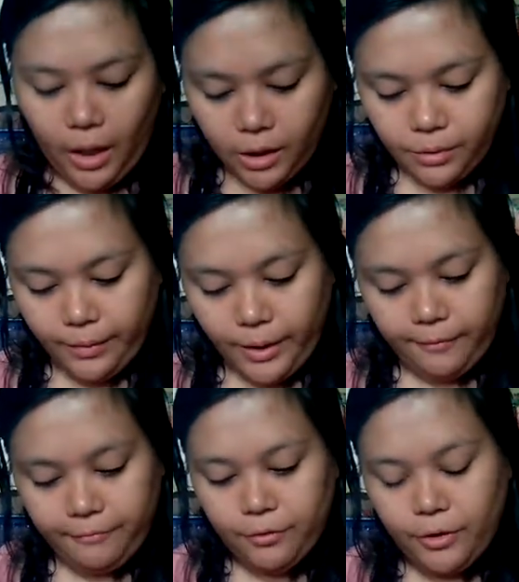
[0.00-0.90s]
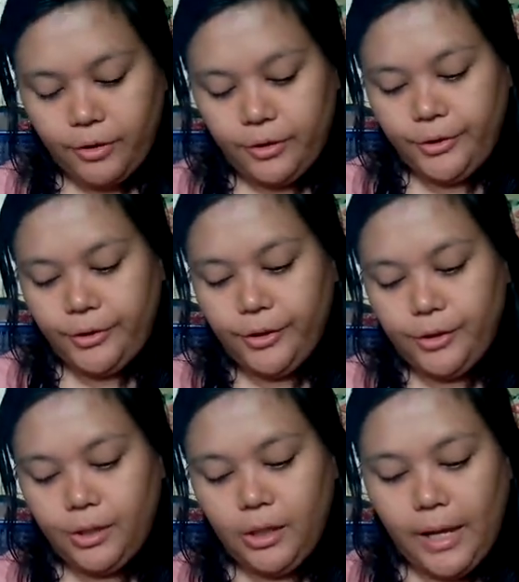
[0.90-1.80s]
and white for
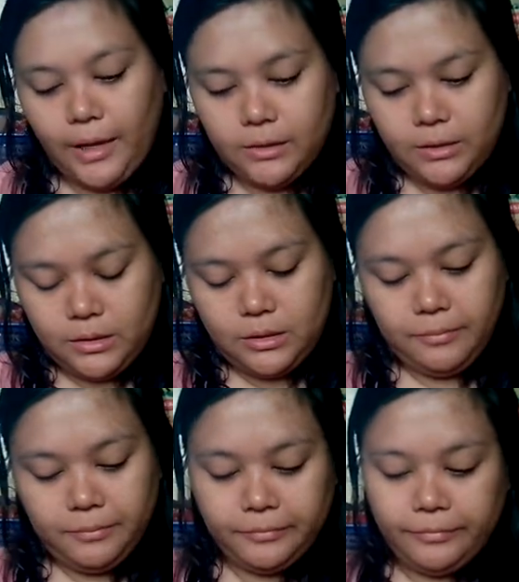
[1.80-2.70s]
her legs.